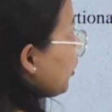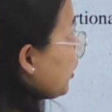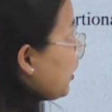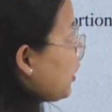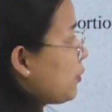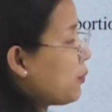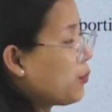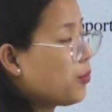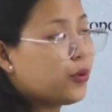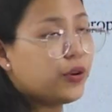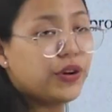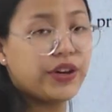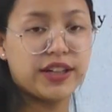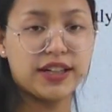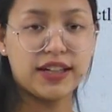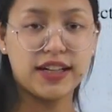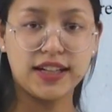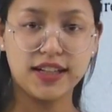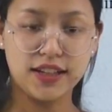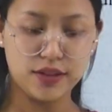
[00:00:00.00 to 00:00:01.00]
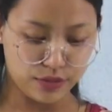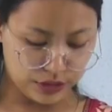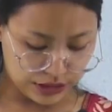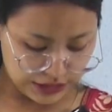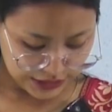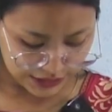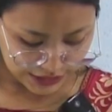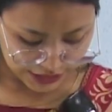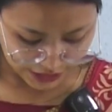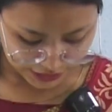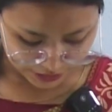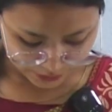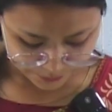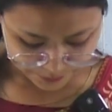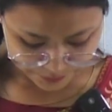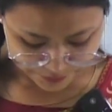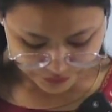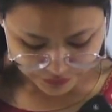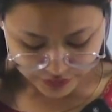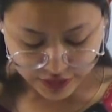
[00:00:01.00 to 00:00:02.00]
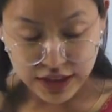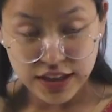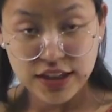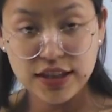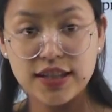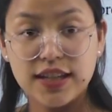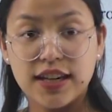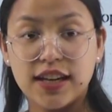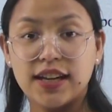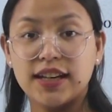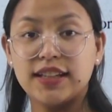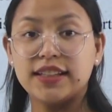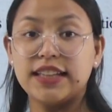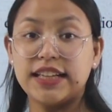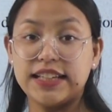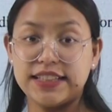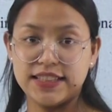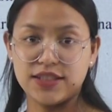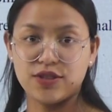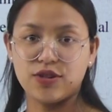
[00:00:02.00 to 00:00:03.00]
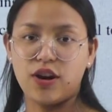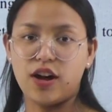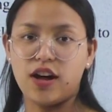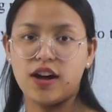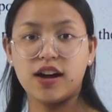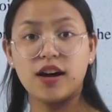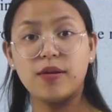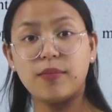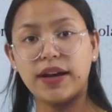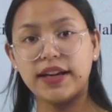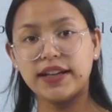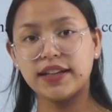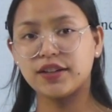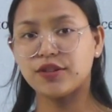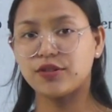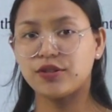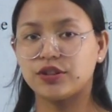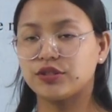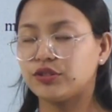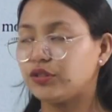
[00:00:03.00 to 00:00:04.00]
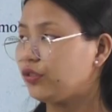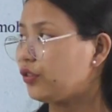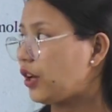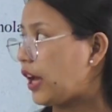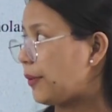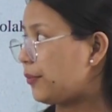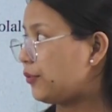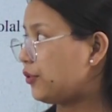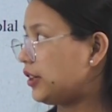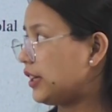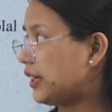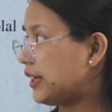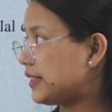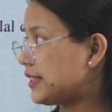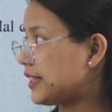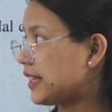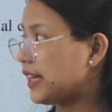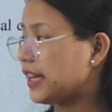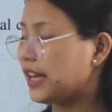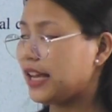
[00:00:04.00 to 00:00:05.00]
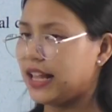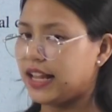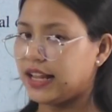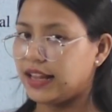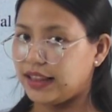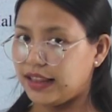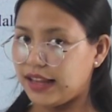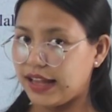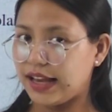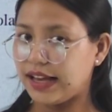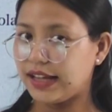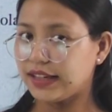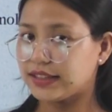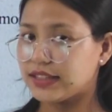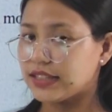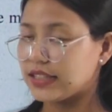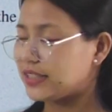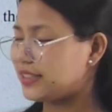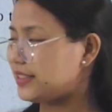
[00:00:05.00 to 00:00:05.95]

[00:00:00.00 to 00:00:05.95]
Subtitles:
boiling point na kawani hai. Yengsi ko kamay na correct na have do yengsi let